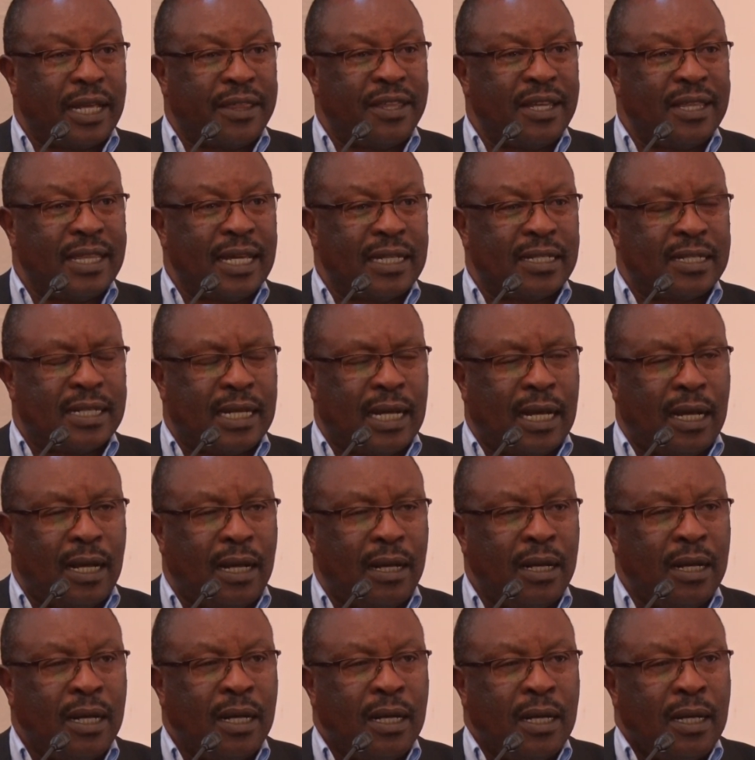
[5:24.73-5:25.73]
I think
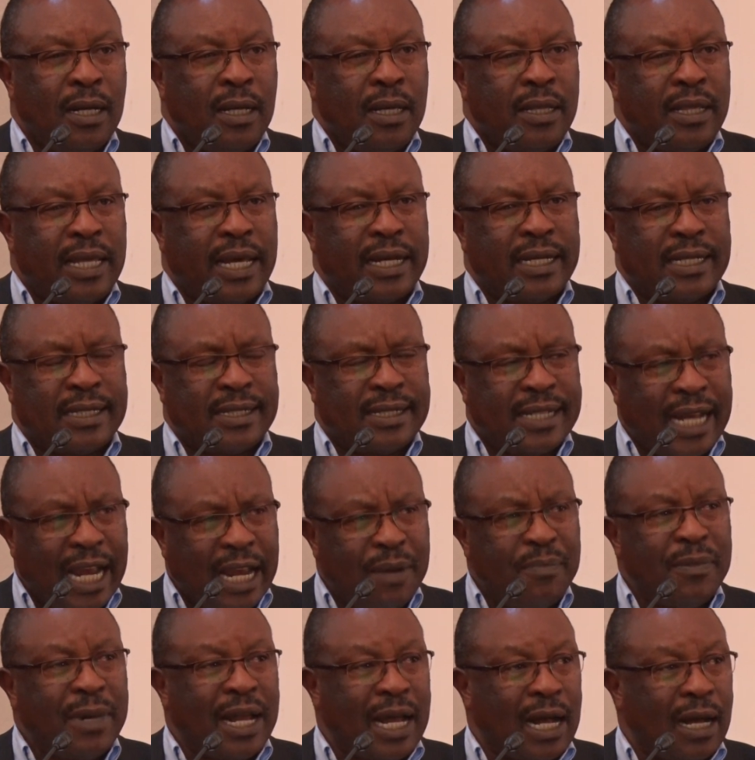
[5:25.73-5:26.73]
that there is
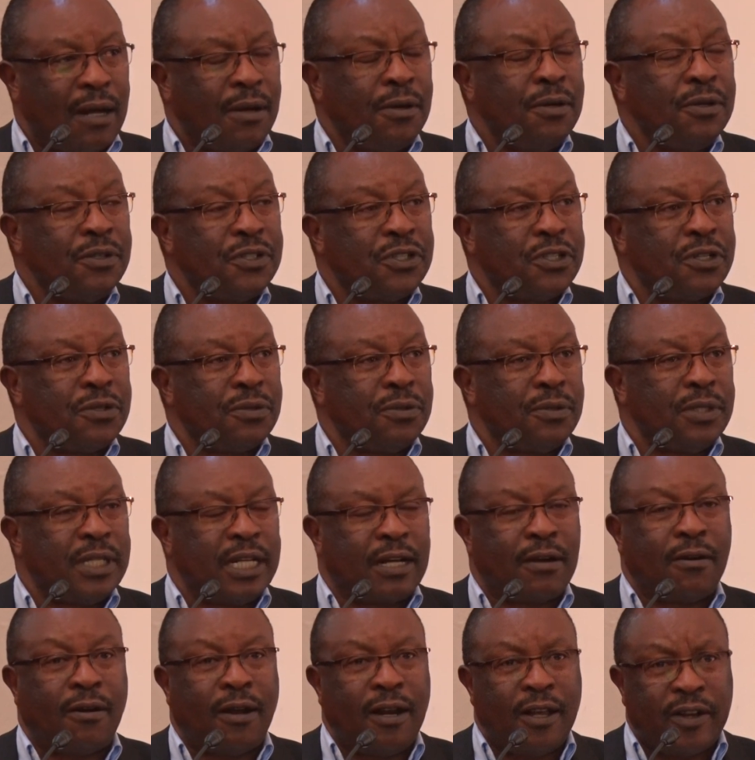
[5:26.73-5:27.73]
time now to
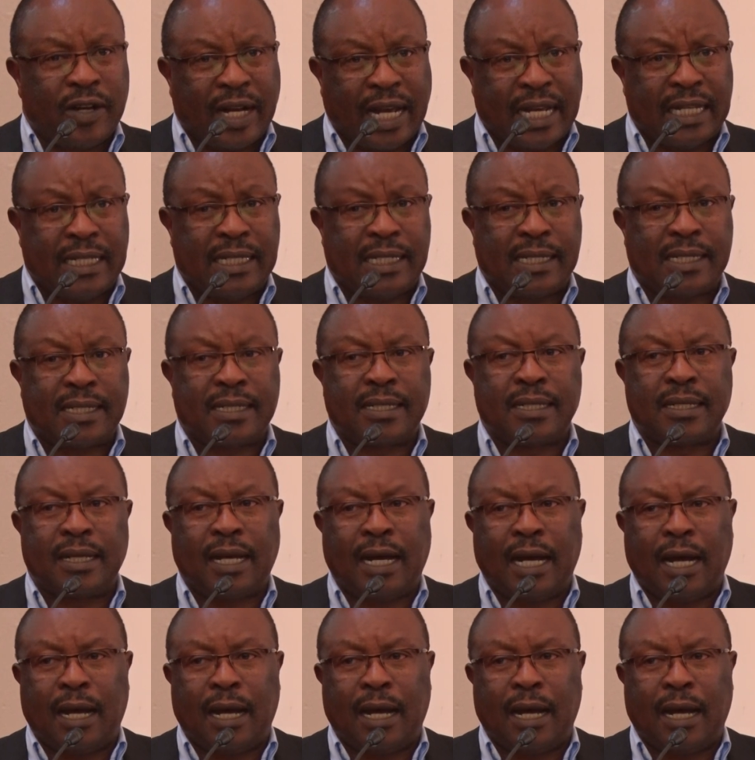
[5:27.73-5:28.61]
decolonize